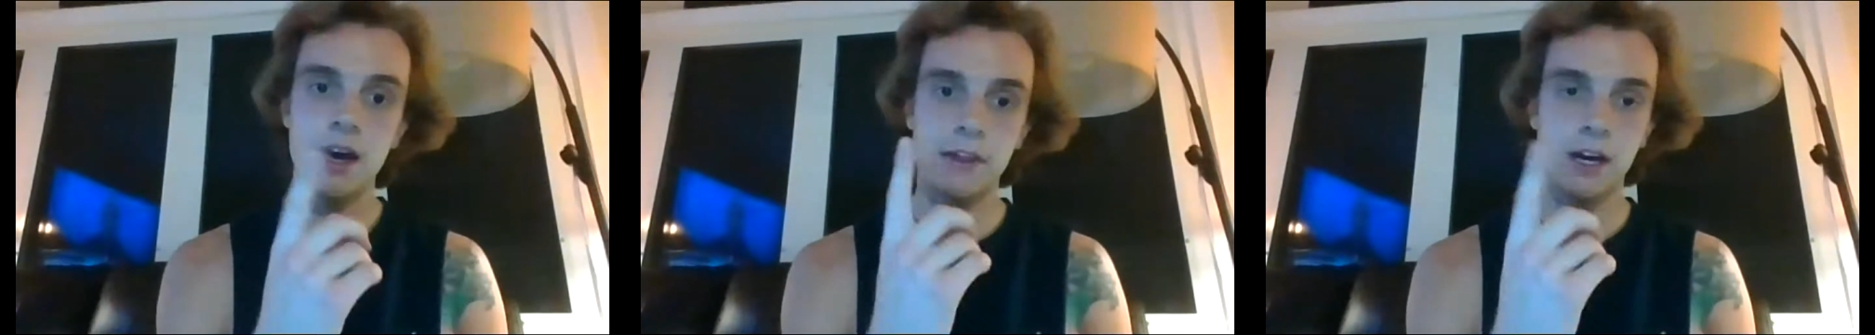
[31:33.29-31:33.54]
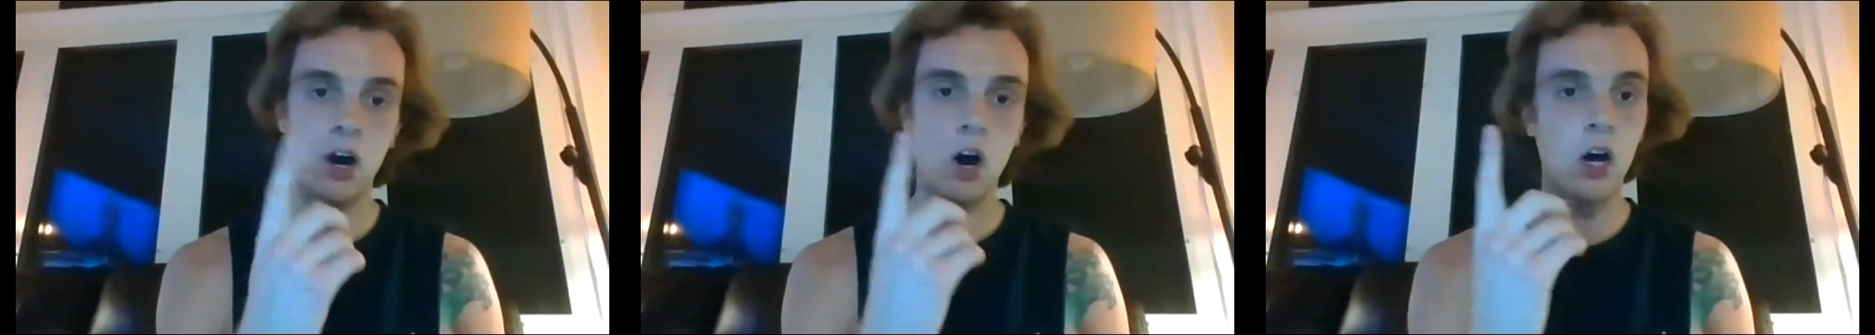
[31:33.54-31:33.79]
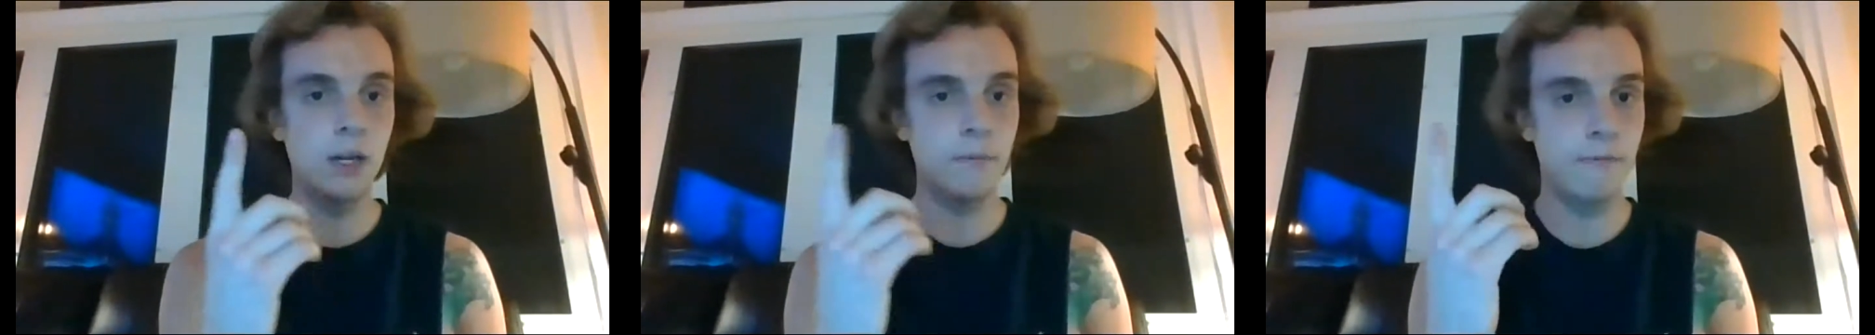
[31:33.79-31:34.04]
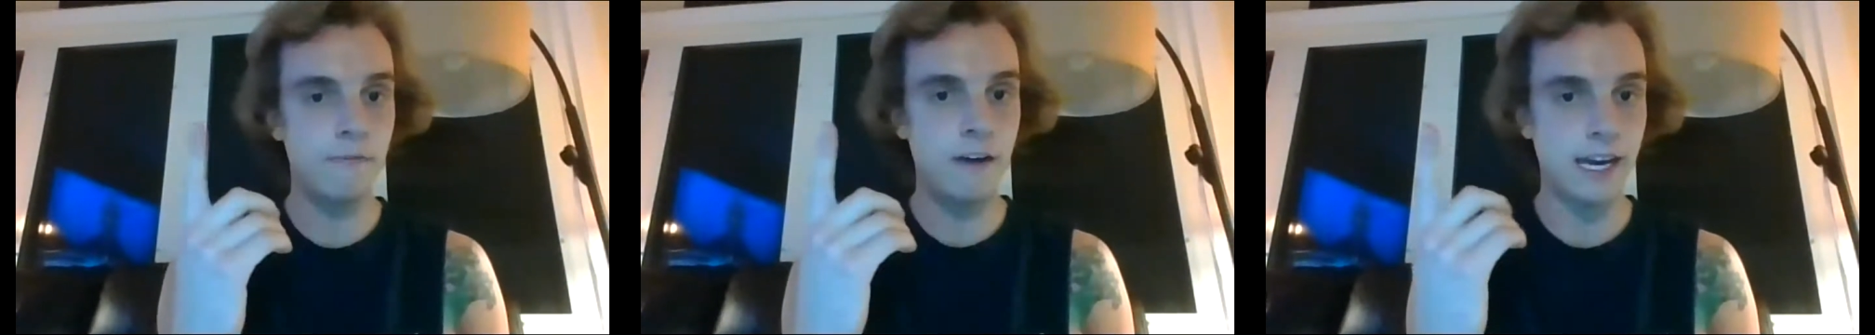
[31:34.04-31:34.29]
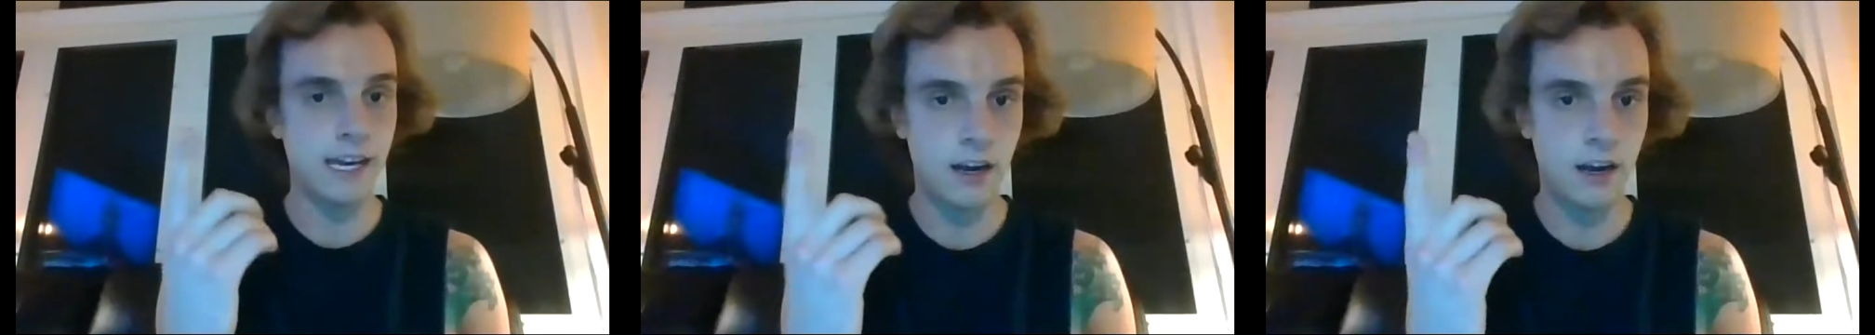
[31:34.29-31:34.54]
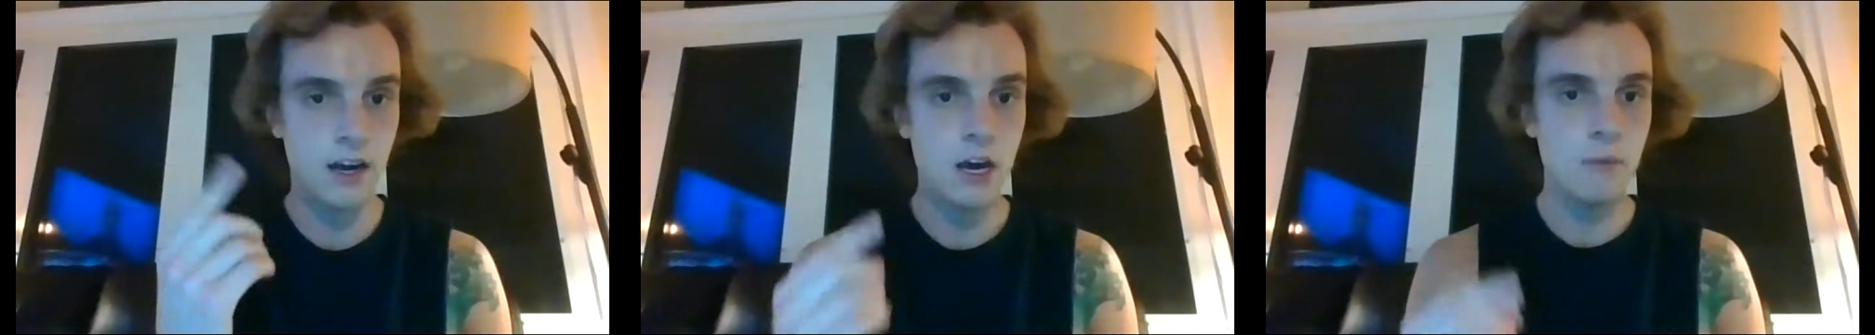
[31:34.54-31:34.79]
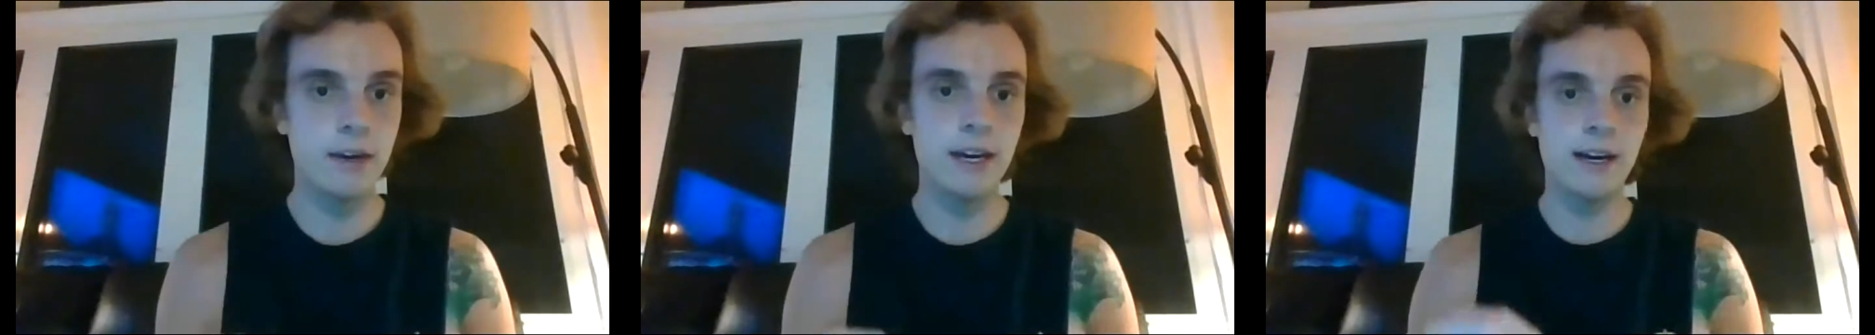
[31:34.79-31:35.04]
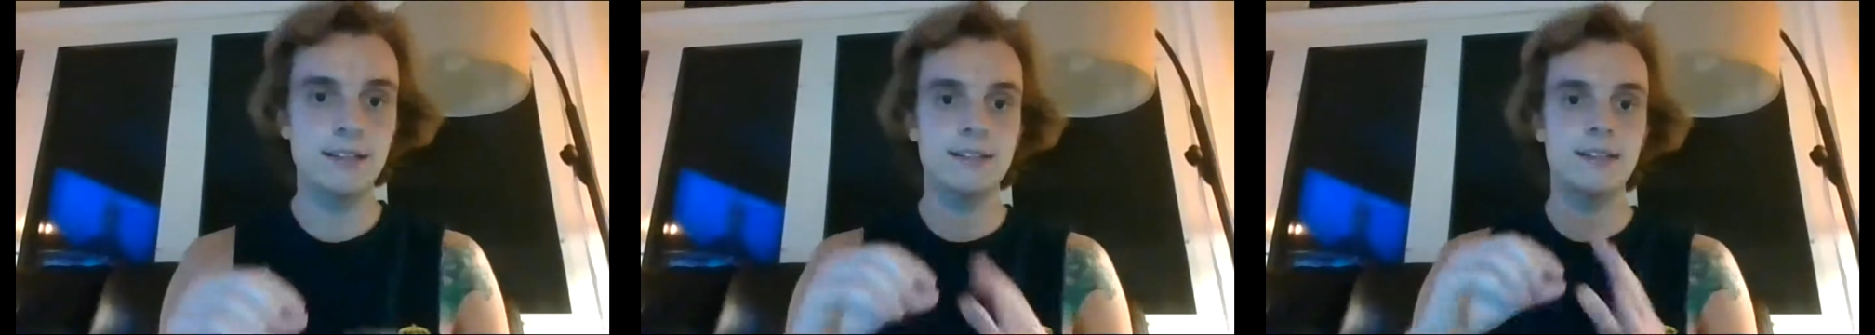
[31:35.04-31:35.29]
the column vane,
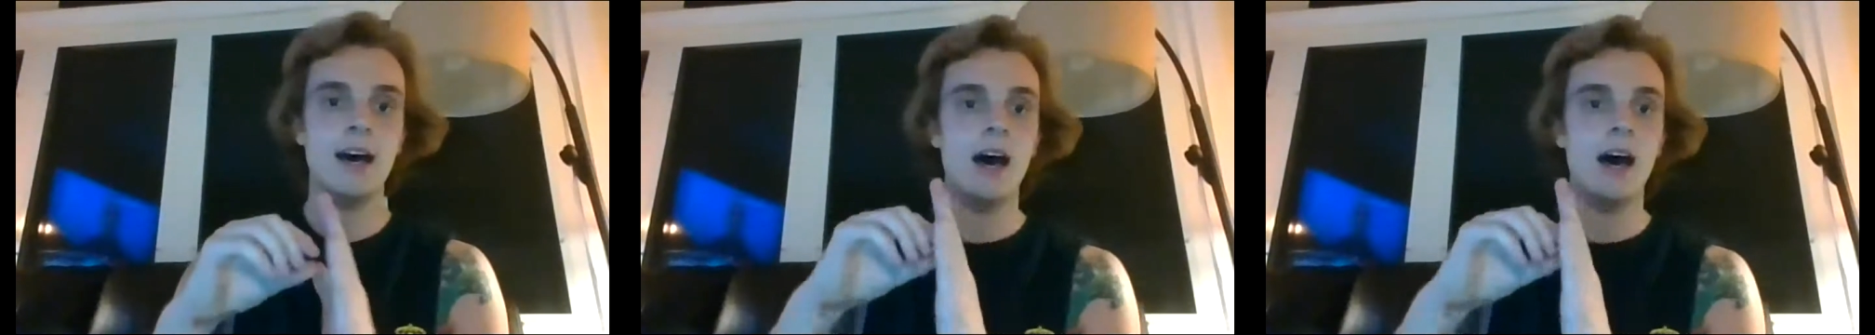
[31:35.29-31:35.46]
because